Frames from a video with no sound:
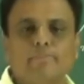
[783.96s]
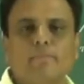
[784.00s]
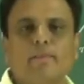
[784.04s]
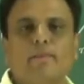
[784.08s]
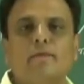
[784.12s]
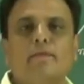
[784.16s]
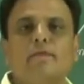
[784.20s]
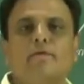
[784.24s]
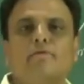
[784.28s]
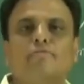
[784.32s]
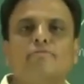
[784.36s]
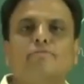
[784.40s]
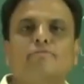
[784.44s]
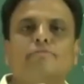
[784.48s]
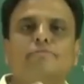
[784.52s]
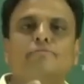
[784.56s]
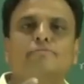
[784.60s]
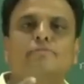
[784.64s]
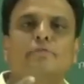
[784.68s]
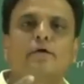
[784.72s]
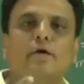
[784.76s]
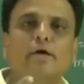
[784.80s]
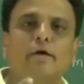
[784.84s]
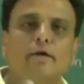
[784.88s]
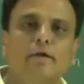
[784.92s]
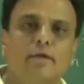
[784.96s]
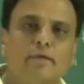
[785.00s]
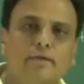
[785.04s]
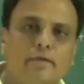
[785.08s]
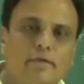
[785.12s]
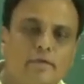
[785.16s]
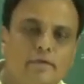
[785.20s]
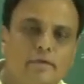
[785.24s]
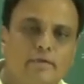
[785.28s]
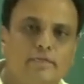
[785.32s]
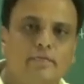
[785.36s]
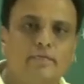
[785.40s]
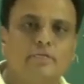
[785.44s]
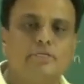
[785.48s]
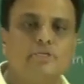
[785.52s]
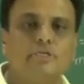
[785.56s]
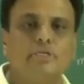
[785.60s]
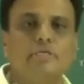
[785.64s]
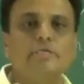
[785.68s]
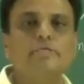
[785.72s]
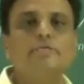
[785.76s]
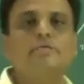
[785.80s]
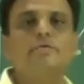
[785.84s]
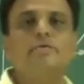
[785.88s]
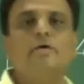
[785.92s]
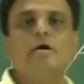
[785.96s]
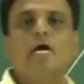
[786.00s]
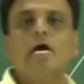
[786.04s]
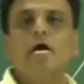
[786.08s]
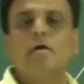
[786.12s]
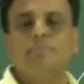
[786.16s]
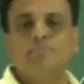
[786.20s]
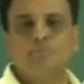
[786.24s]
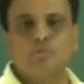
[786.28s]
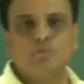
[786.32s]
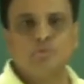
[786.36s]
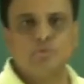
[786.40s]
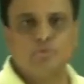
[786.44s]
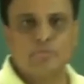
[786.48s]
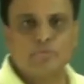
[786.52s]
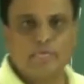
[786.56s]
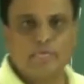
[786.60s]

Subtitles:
if the inclination is obtuse